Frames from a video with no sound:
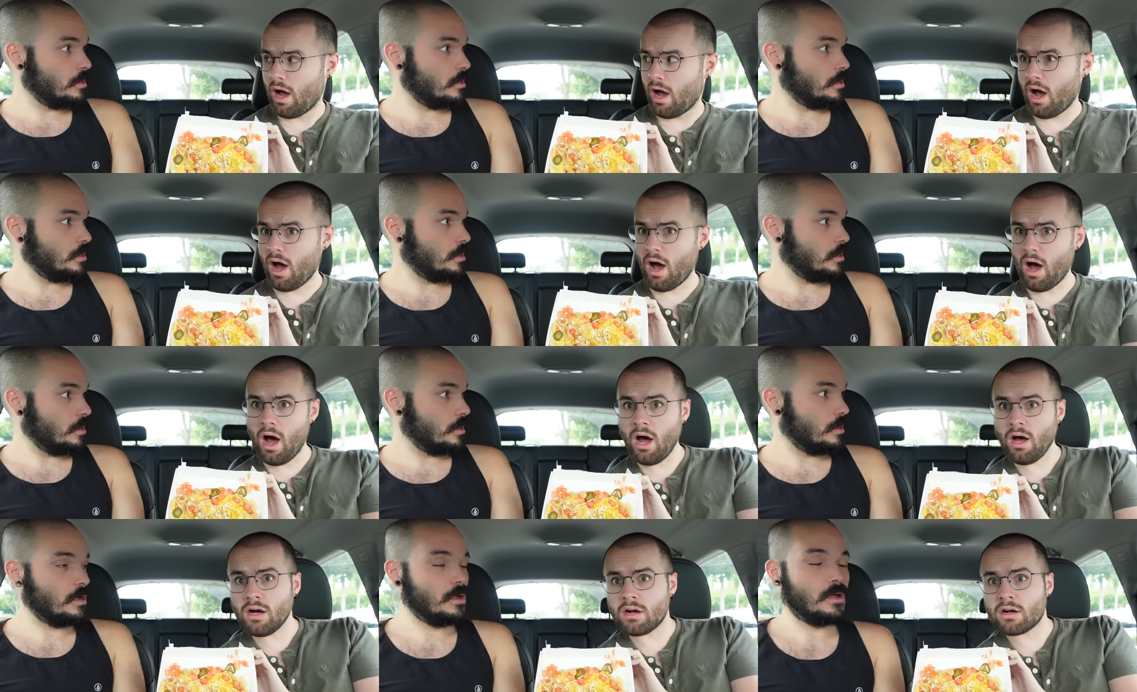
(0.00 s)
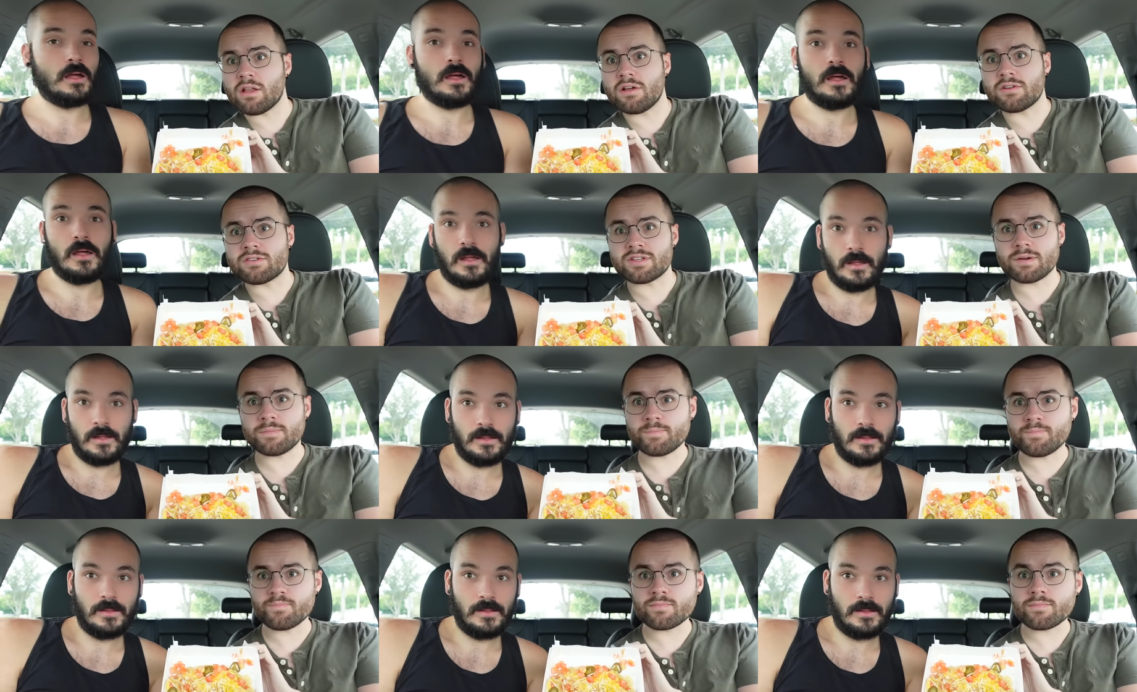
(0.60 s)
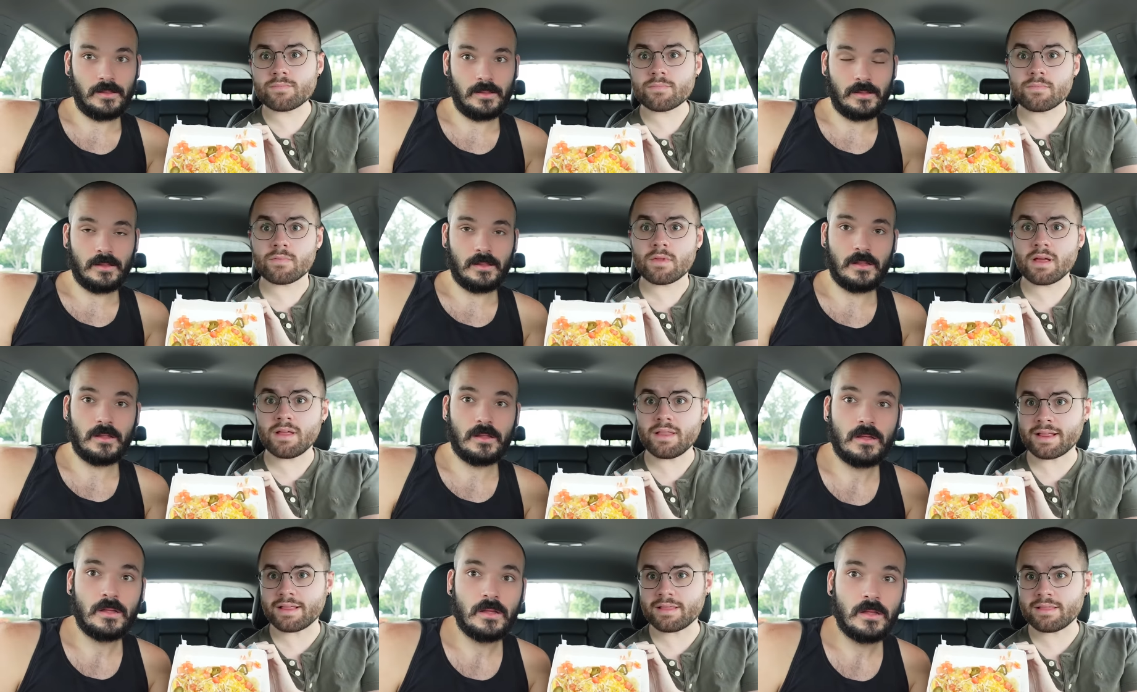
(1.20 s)
Speaker 1: Oh, closer.
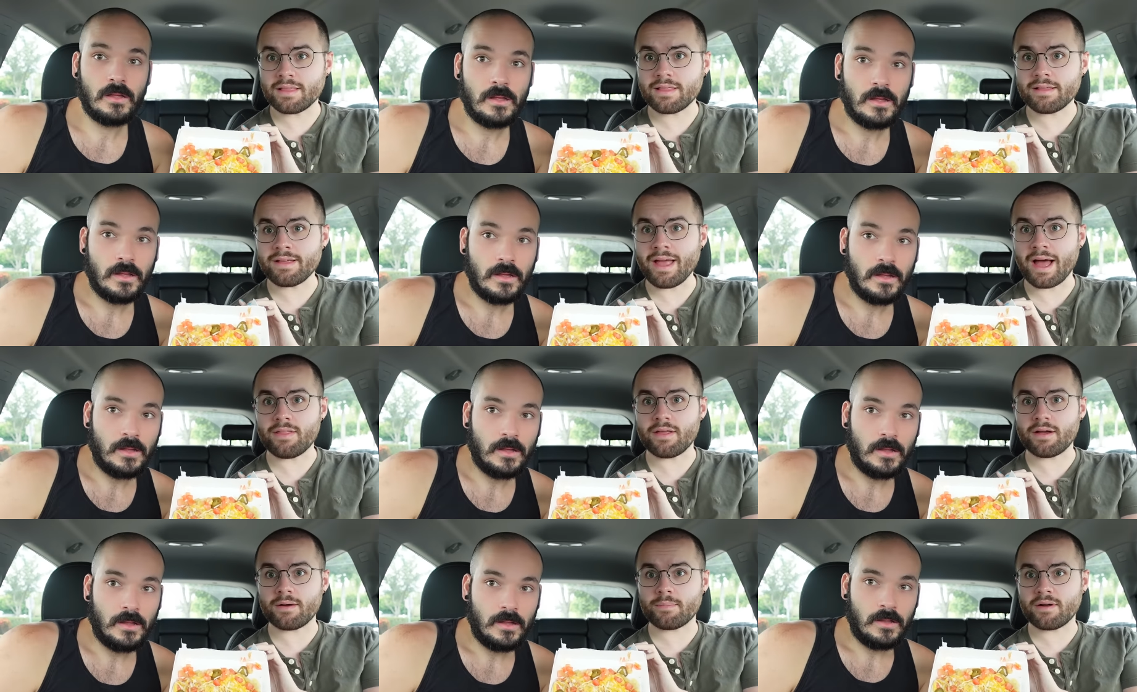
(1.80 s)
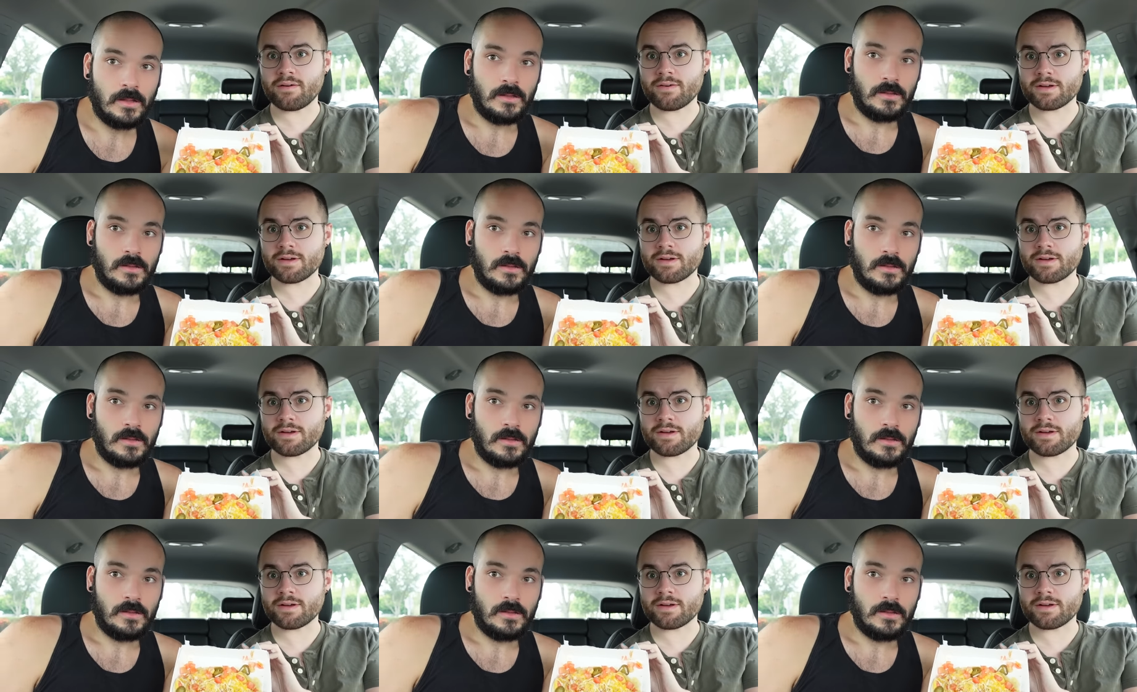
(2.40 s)
Like, yeah, there.